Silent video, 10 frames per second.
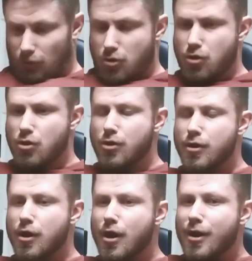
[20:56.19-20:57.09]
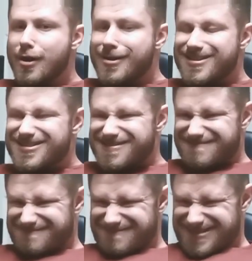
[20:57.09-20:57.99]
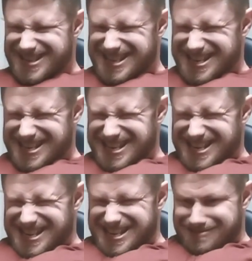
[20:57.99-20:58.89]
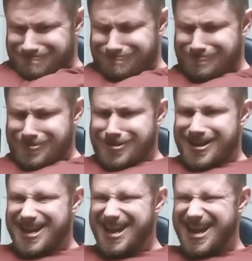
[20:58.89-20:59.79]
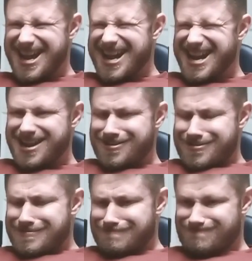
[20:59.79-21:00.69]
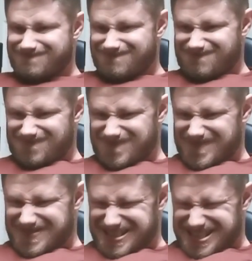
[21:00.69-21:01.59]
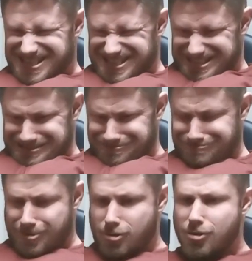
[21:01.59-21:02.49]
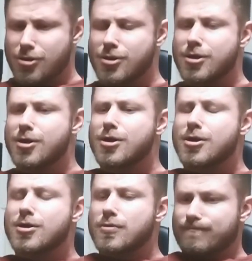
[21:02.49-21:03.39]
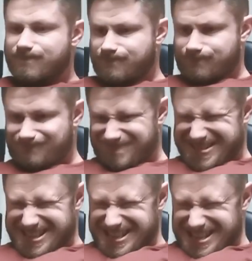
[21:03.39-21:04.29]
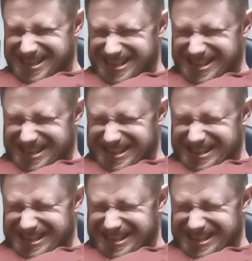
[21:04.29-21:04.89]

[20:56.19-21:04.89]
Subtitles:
Green honey's in my safe, I got old racks. LA bitches always asking where the coke at. Living like a rock star, smash out on a cop car,